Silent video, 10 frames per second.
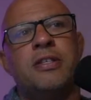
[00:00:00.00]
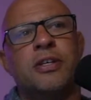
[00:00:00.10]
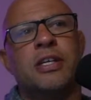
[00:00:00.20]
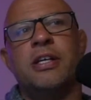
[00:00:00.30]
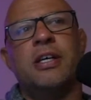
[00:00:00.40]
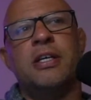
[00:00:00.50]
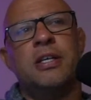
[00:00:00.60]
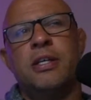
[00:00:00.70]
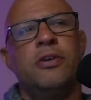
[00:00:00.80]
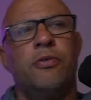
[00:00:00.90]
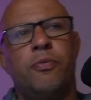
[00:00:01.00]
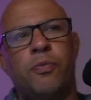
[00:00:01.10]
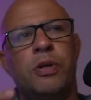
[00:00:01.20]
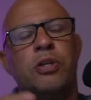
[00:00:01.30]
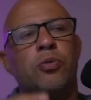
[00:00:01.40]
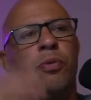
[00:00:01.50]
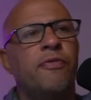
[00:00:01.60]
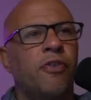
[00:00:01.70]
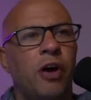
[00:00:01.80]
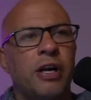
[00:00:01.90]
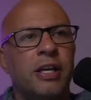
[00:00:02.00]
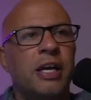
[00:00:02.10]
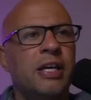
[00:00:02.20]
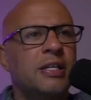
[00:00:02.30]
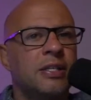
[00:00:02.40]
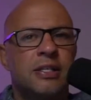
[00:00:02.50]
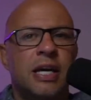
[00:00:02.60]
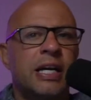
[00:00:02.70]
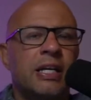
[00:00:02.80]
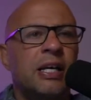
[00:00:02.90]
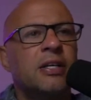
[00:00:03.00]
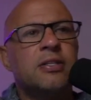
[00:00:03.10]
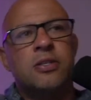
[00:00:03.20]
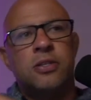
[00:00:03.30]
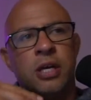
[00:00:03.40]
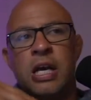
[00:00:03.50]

like you when you're doing flying knees to takedowns